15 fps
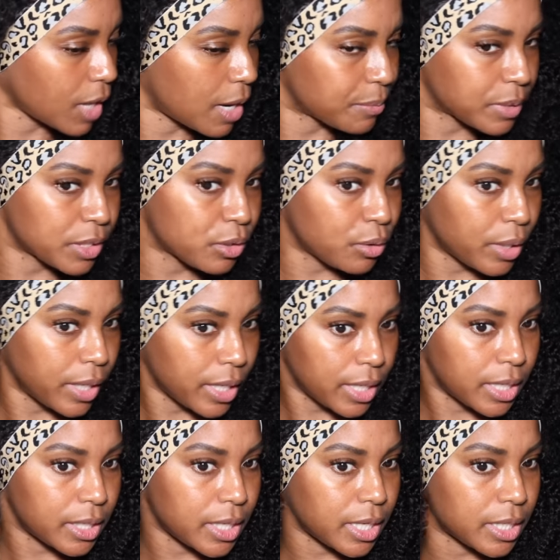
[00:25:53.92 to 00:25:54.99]
I'm gonna go
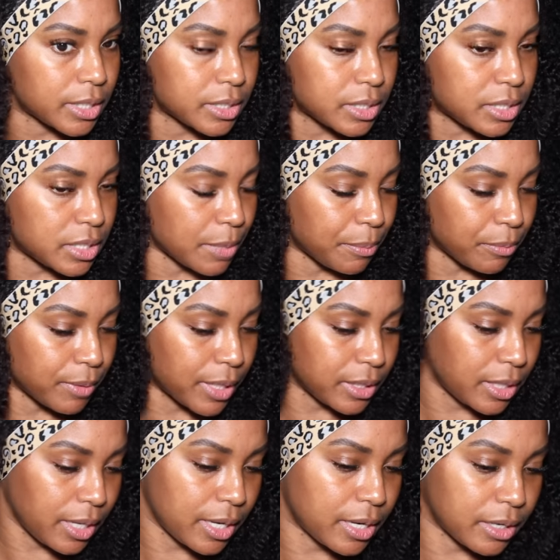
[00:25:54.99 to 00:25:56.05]
ahead and
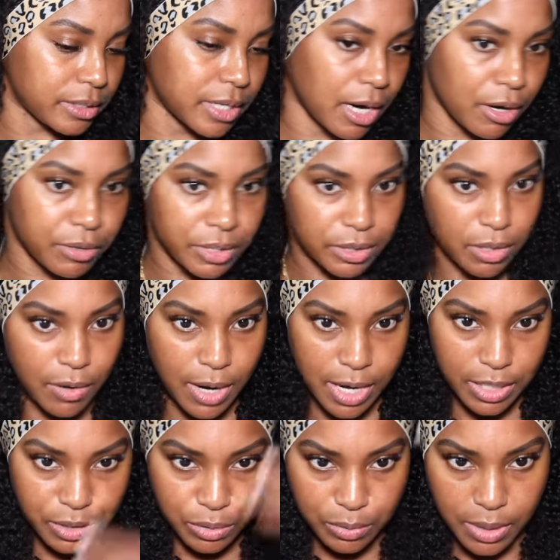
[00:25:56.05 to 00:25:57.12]
separate the hair. Y'all already know how
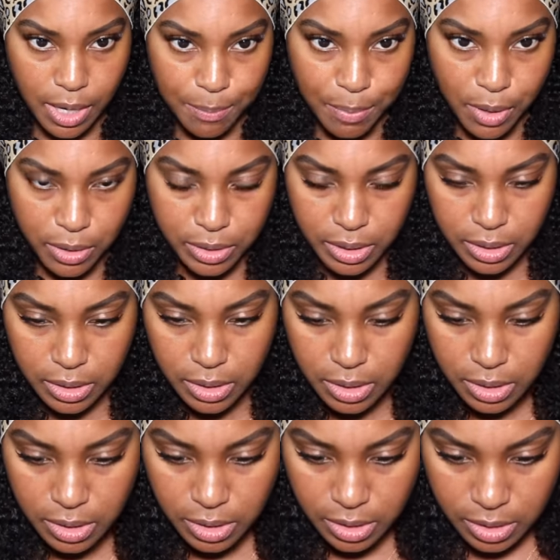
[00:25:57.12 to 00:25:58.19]
I do it. I part it
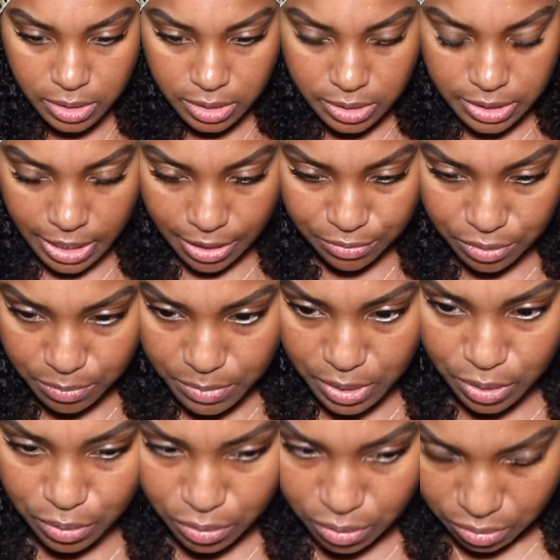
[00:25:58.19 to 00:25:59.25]
down the
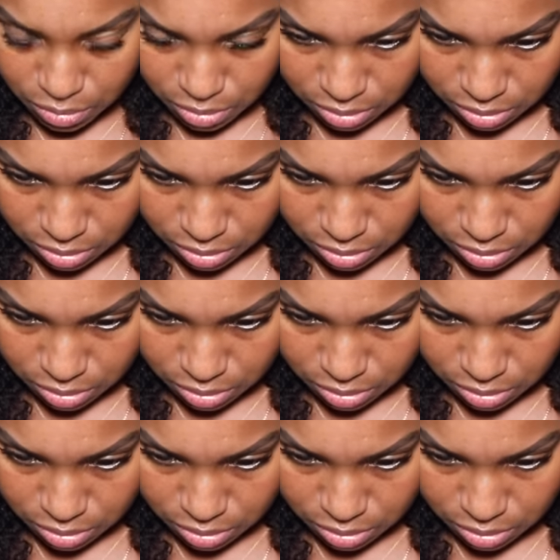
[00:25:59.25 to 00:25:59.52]
middle.